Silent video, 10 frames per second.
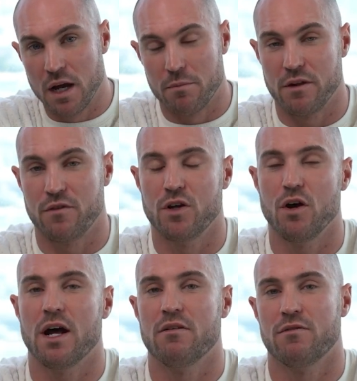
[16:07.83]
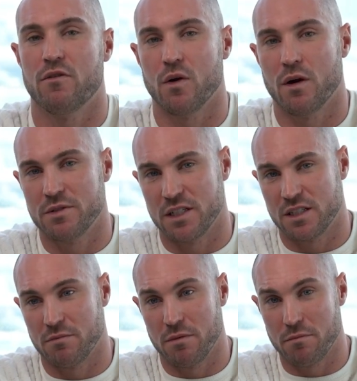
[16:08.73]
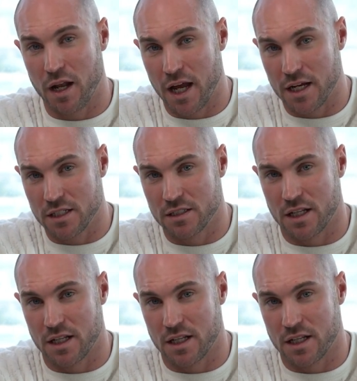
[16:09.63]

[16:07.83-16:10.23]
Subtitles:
But if you don't have a follow-up system in place,